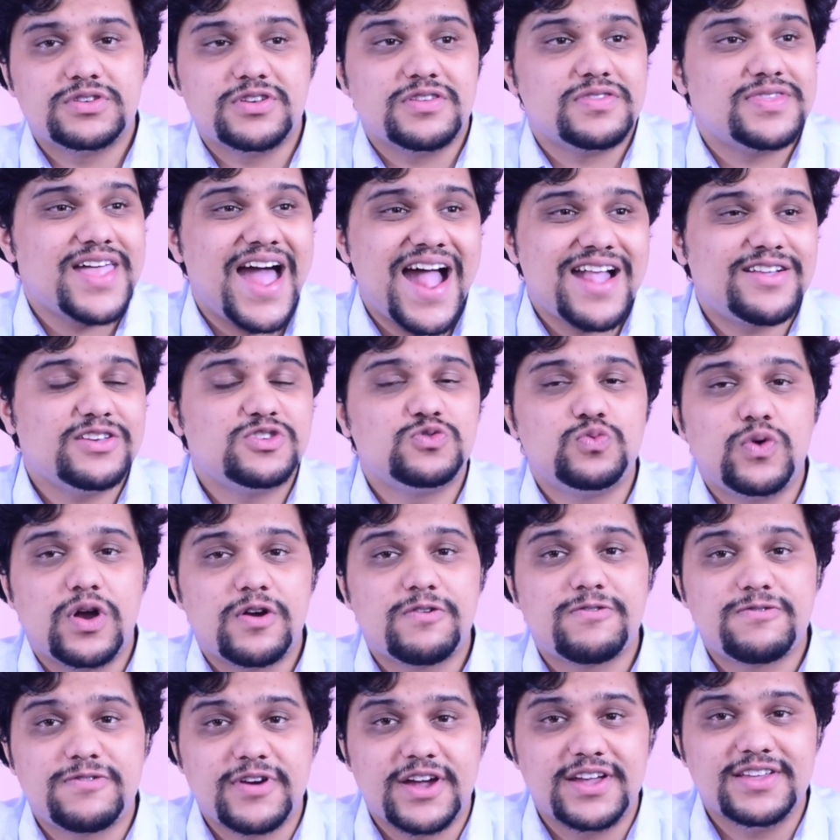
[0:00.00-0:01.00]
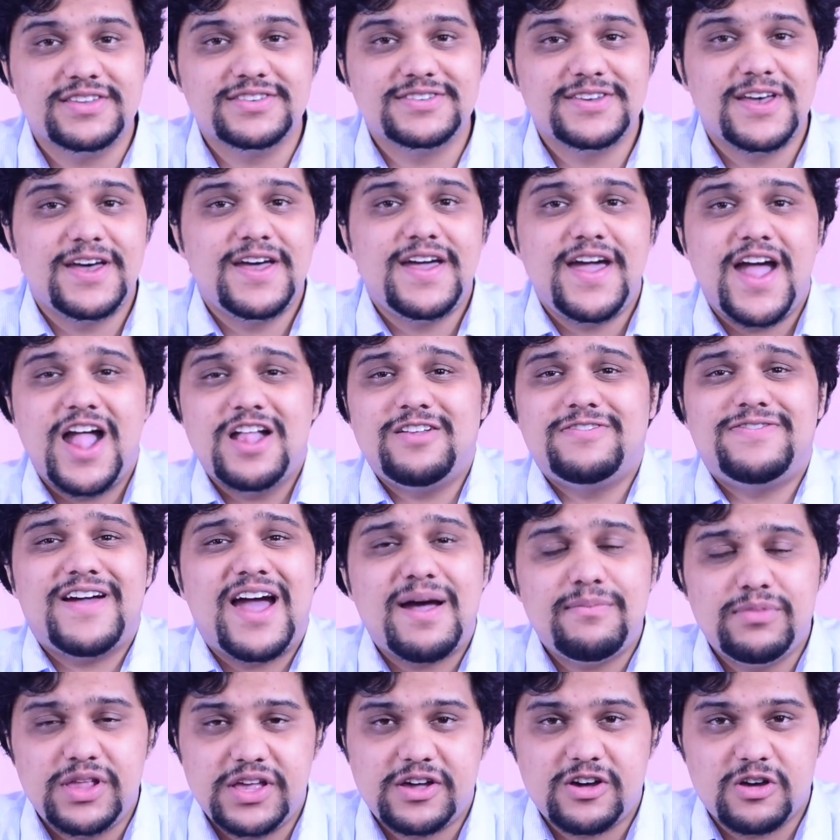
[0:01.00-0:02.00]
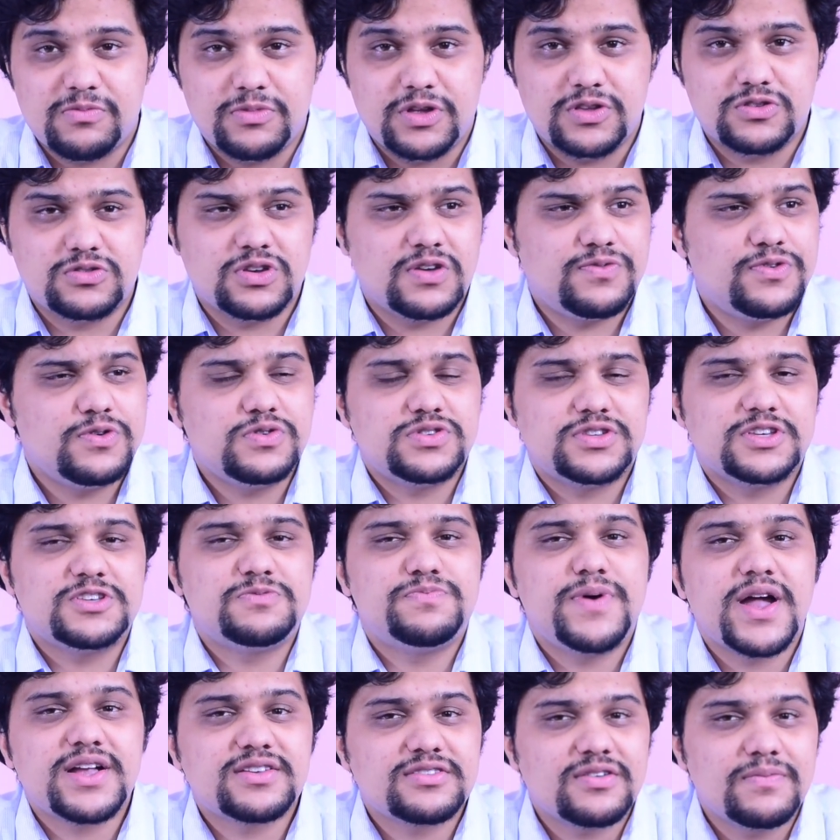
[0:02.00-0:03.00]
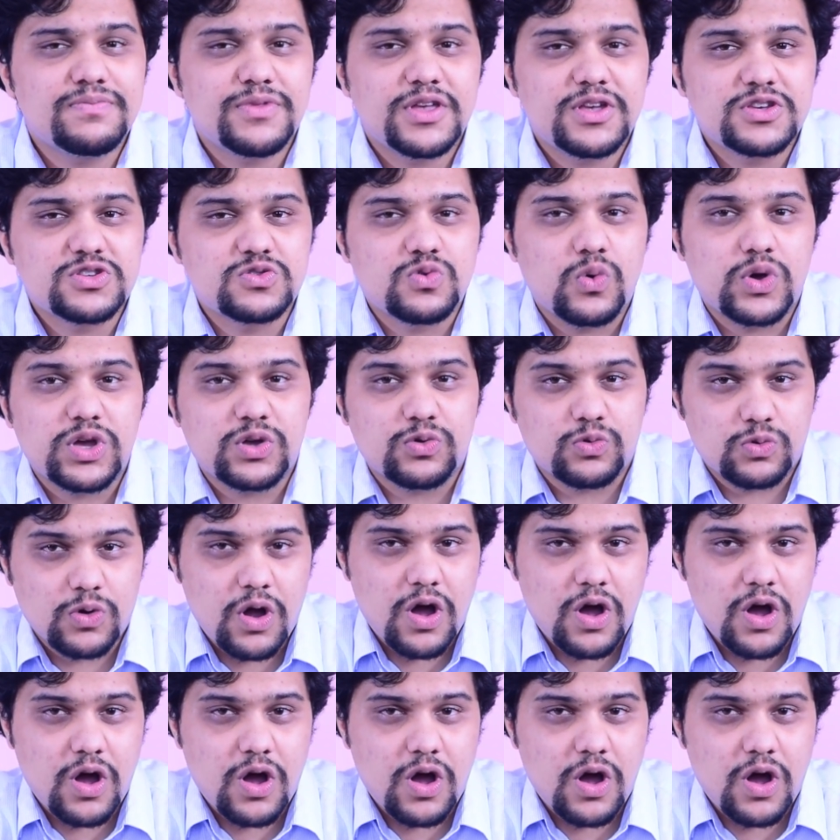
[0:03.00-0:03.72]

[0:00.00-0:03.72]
So that is where friends and family come in. So if you suspect something is going